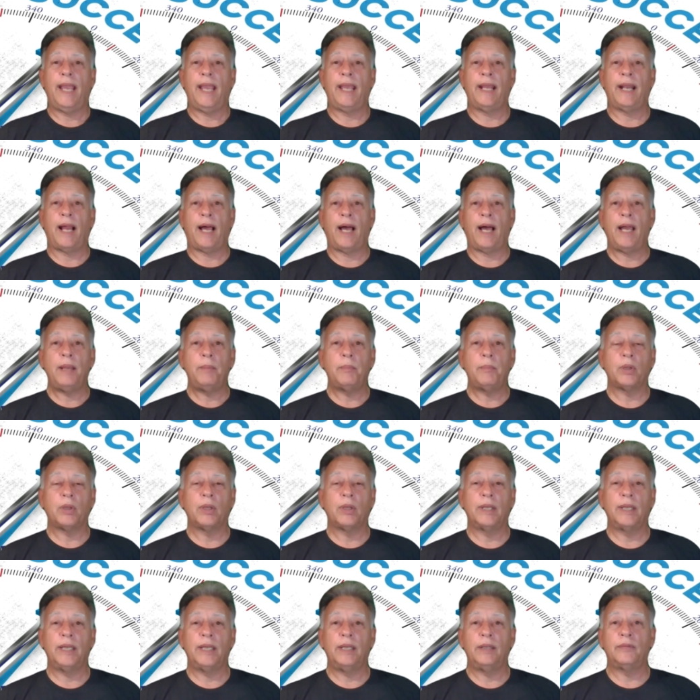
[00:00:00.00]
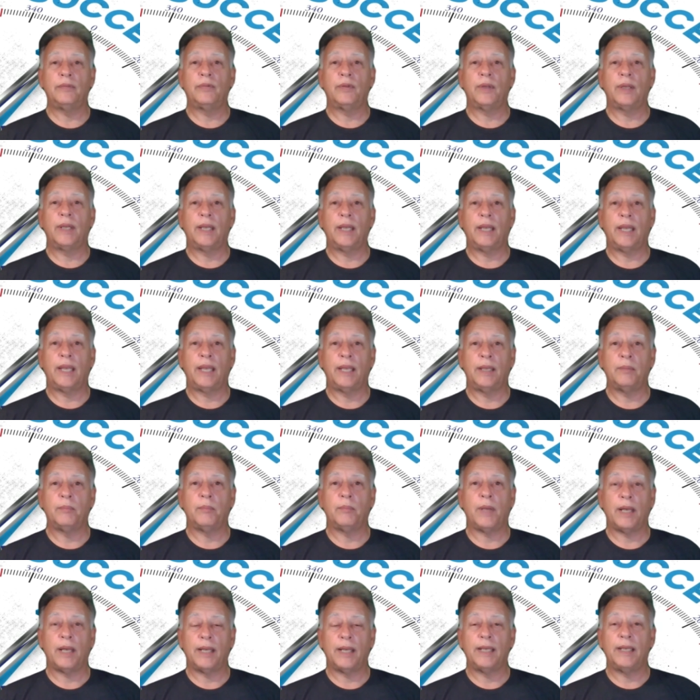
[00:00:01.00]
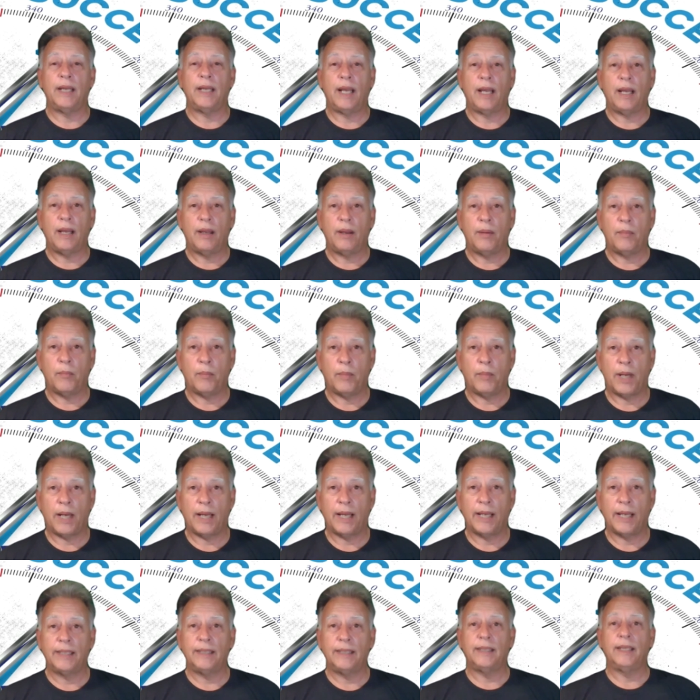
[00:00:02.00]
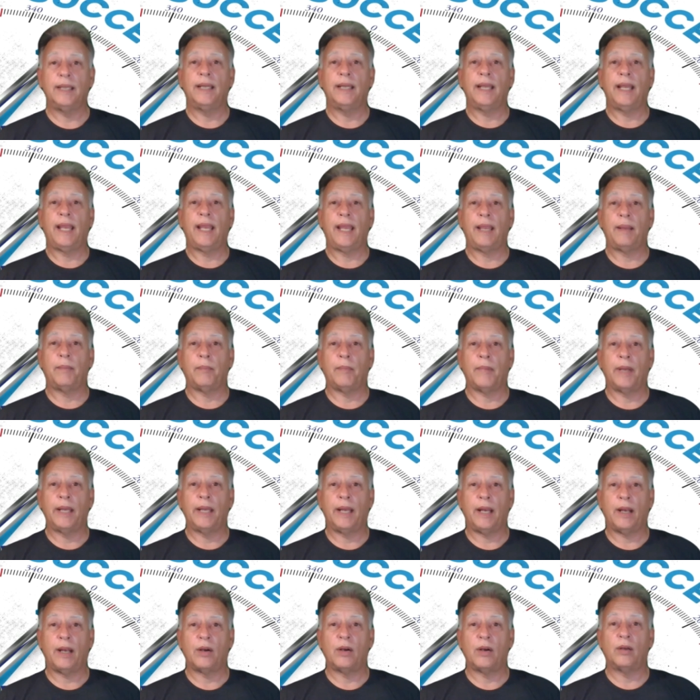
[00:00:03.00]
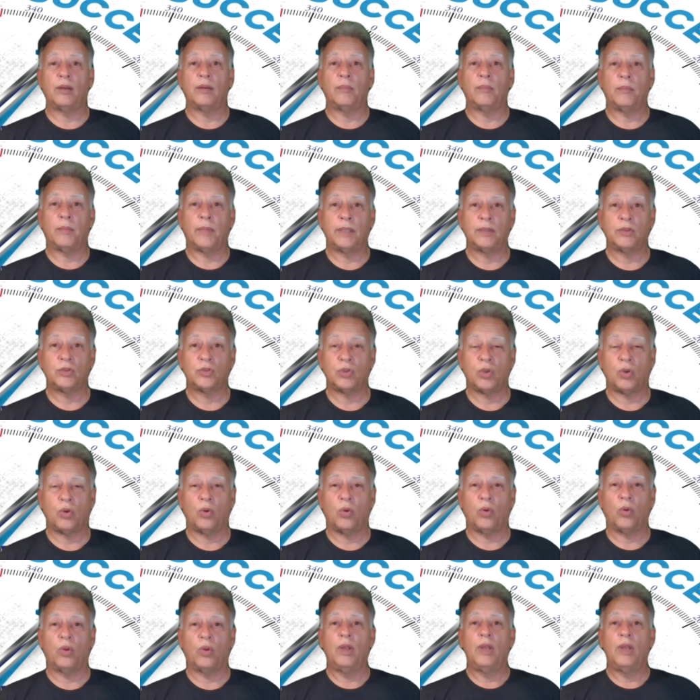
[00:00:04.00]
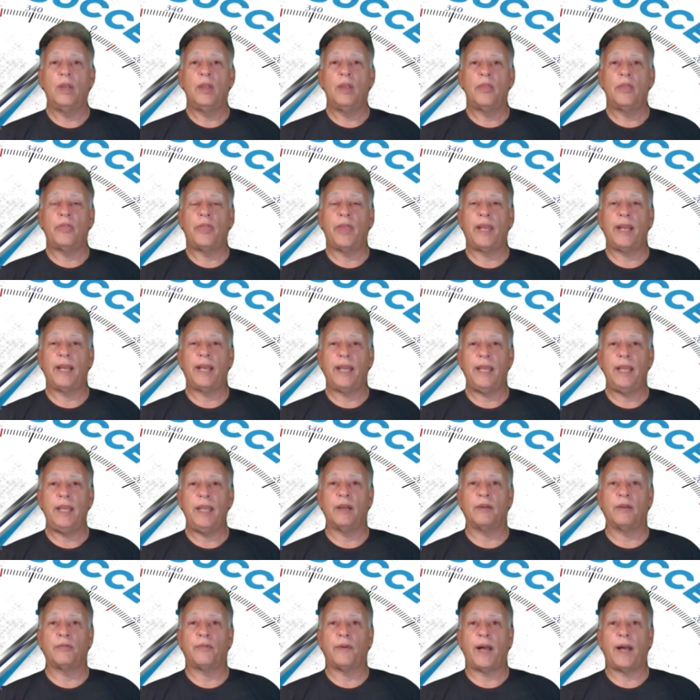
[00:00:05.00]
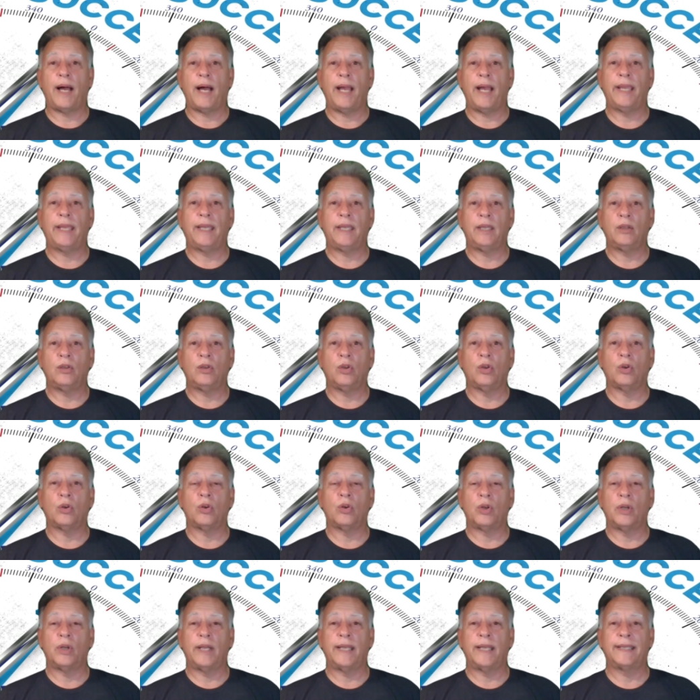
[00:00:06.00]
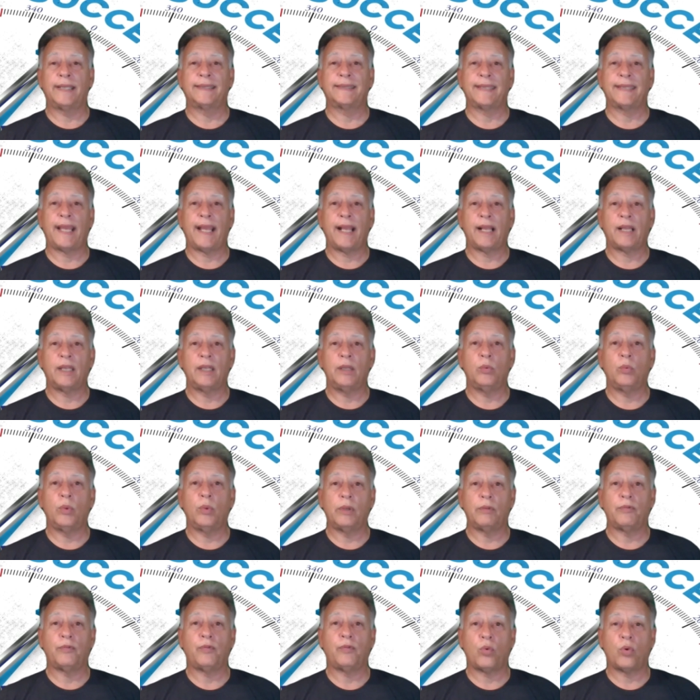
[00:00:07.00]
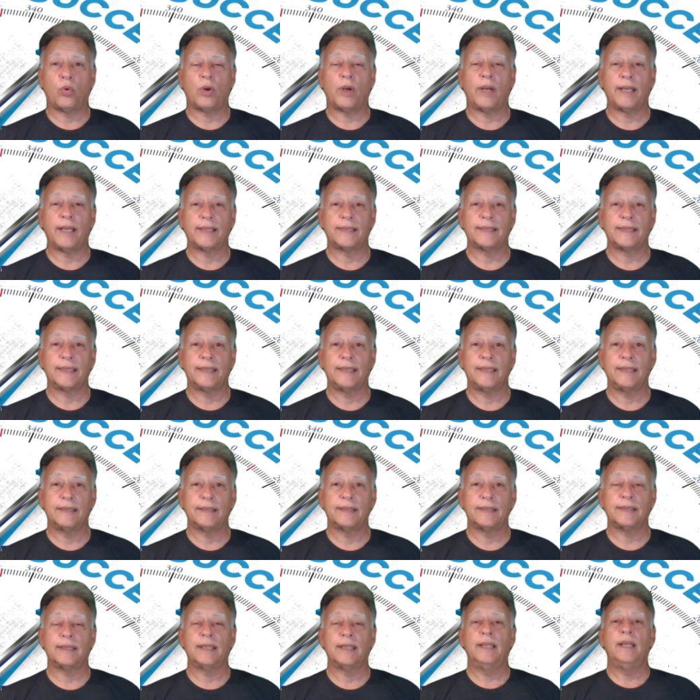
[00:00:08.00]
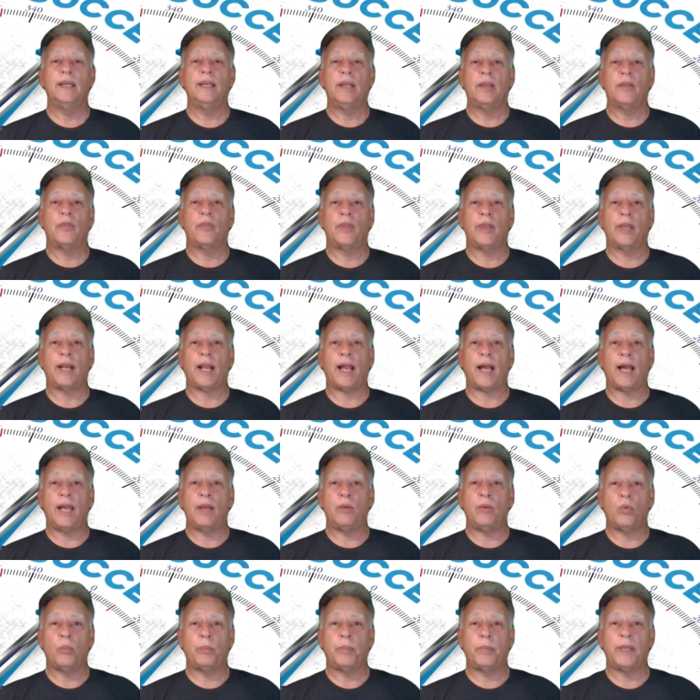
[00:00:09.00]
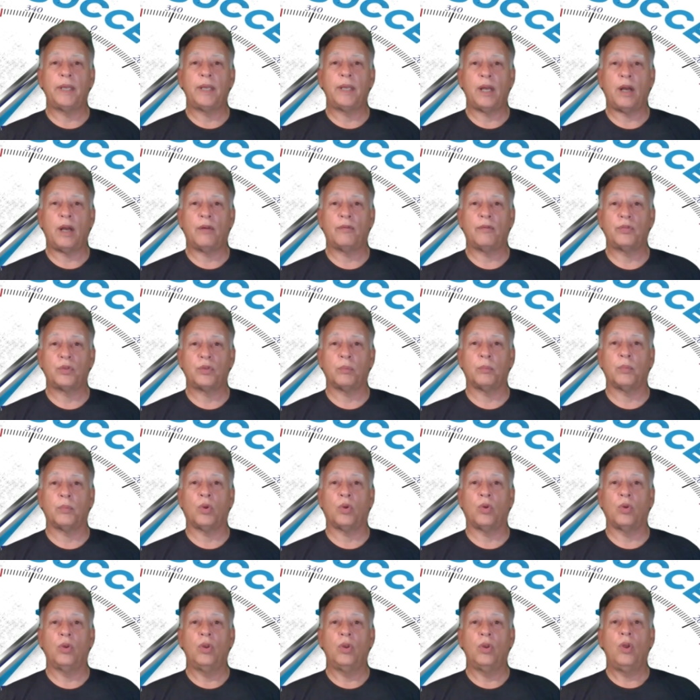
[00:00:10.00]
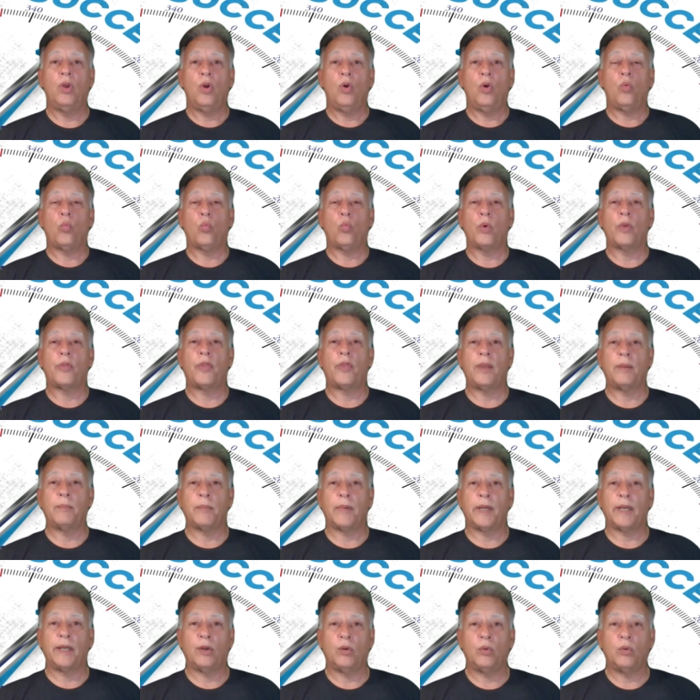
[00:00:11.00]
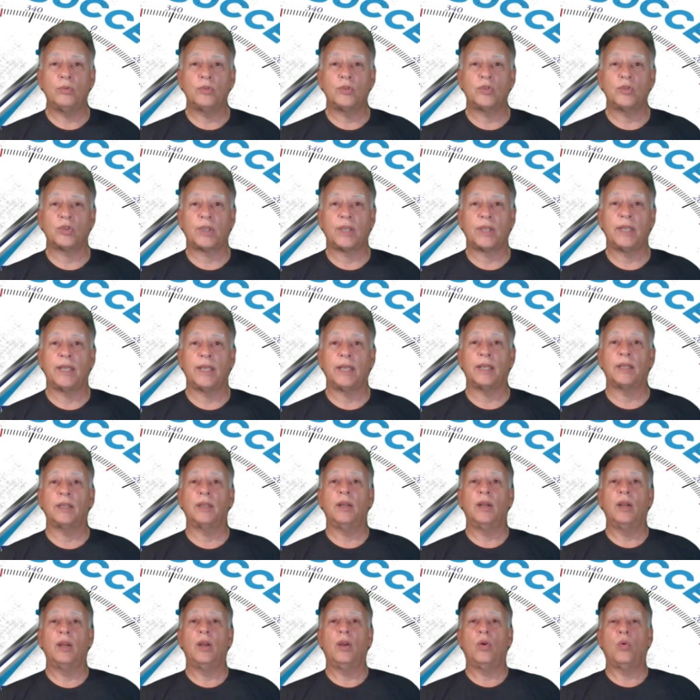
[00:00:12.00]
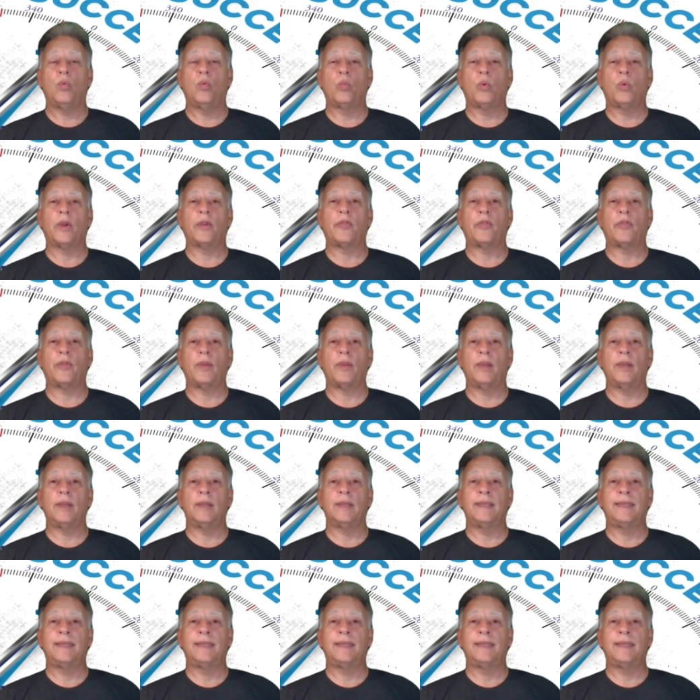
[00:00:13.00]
And I believe in my mind, my heart, my soul, that if I can learn exactly what forex is, that I will be comfortable within my own skin with